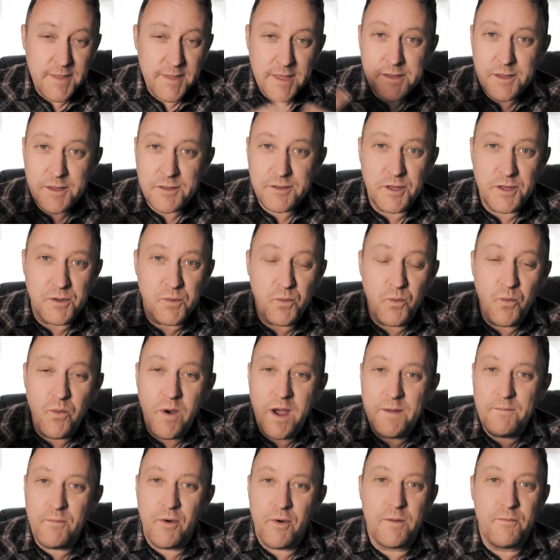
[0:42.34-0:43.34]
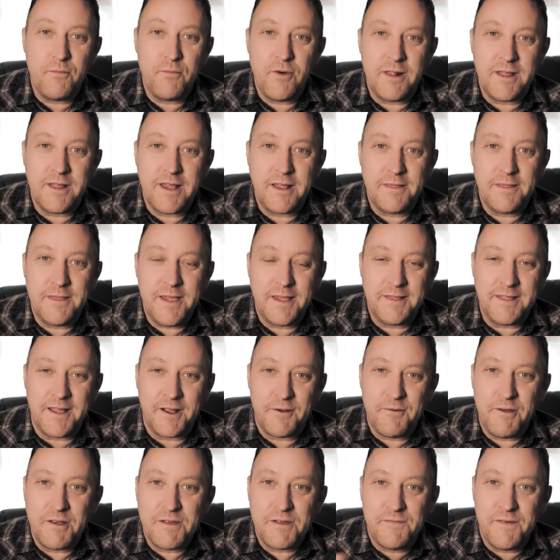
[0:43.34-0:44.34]
this is just one more brilliant thing that
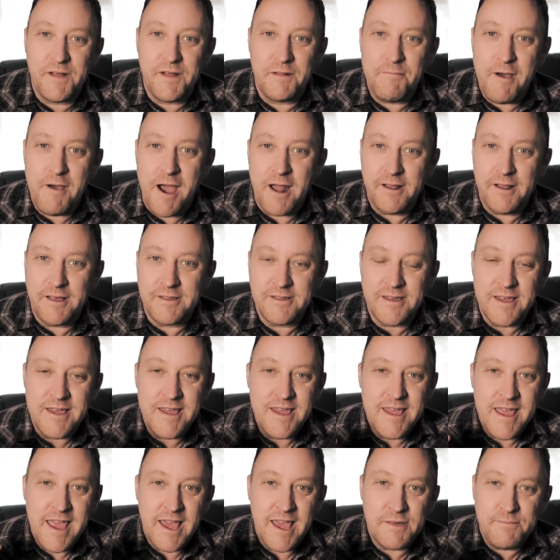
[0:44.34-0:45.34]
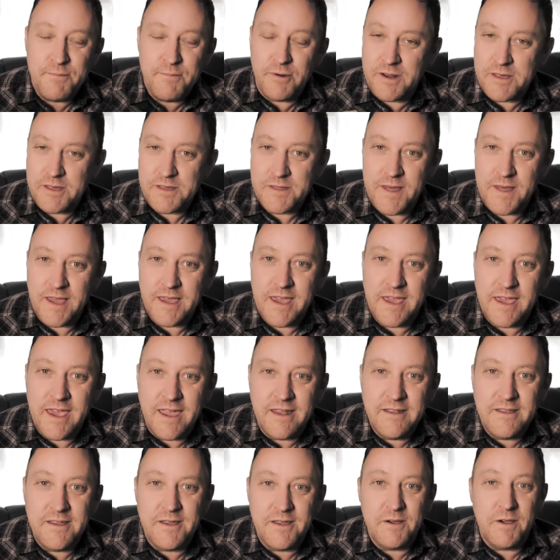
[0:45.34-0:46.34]
Chris Philpott has, has put his thinking
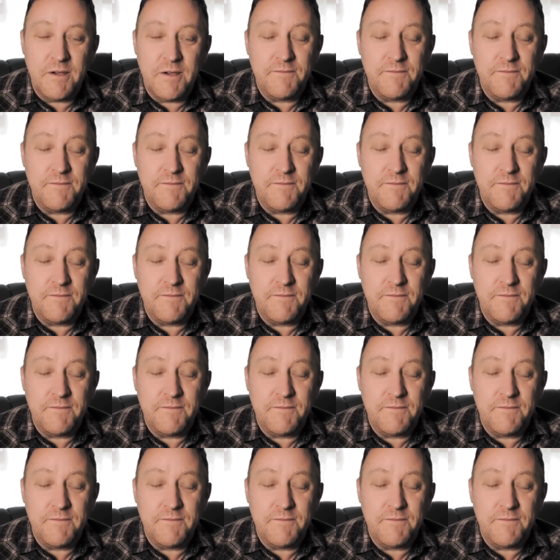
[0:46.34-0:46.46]
into.